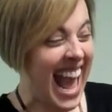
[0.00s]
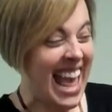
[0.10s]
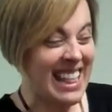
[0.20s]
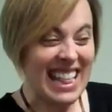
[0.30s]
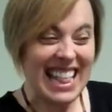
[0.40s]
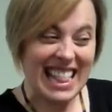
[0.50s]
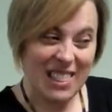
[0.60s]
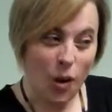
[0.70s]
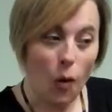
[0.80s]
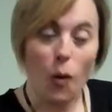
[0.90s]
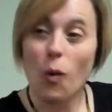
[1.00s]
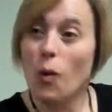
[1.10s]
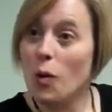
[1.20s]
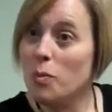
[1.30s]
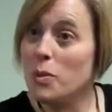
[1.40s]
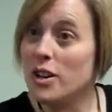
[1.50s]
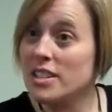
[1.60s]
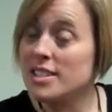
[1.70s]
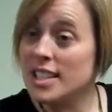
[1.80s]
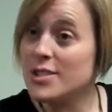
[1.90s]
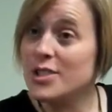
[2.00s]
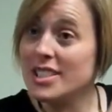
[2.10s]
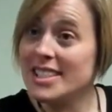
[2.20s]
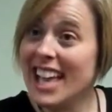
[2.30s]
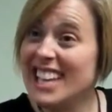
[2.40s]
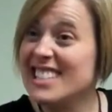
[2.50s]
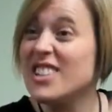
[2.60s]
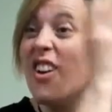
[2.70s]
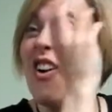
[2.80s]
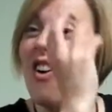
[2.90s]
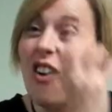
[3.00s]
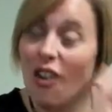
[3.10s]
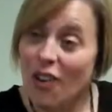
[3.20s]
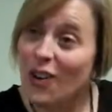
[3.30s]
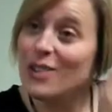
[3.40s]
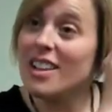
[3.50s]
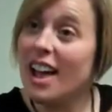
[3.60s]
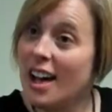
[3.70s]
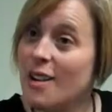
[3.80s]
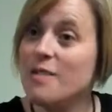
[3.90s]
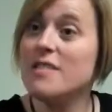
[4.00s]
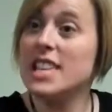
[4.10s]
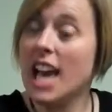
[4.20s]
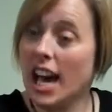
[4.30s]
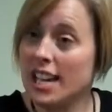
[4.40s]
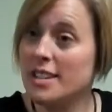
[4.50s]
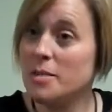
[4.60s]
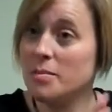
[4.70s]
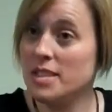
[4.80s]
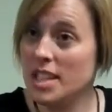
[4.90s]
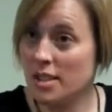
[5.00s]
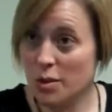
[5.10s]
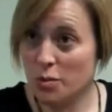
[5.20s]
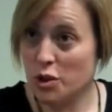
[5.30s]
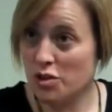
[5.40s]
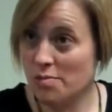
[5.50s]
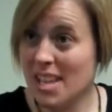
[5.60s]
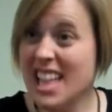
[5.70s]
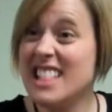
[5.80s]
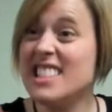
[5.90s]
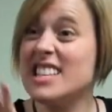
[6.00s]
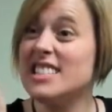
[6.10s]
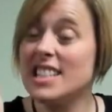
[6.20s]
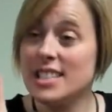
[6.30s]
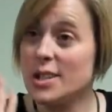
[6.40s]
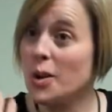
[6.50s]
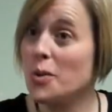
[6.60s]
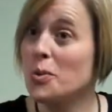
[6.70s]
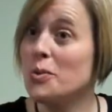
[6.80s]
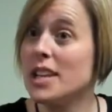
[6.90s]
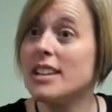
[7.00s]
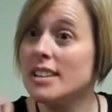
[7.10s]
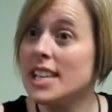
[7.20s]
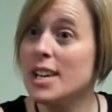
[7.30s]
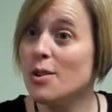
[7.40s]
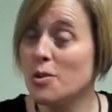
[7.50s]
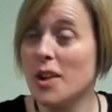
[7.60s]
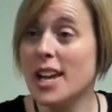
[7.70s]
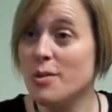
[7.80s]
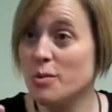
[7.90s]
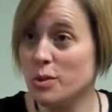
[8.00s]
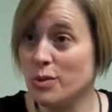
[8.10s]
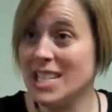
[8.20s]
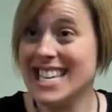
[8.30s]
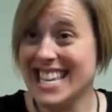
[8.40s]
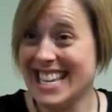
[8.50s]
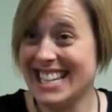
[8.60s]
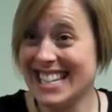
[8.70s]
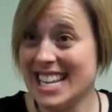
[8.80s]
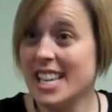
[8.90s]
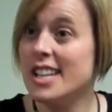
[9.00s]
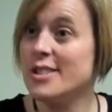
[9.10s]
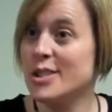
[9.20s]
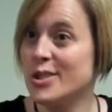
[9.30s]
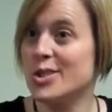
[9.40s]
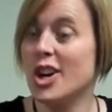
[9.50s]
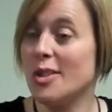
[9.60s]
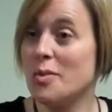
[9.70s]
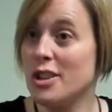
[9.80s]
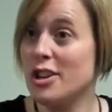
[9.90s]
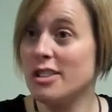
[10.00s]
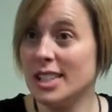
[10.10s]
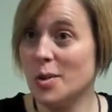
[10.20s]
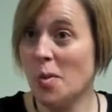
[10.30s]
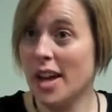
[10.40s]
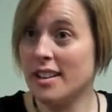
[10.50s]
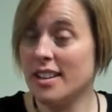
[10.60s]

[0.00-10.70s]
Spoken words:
And the whole book says good night to all of the items in the room. This is a really great routine to start with your little one.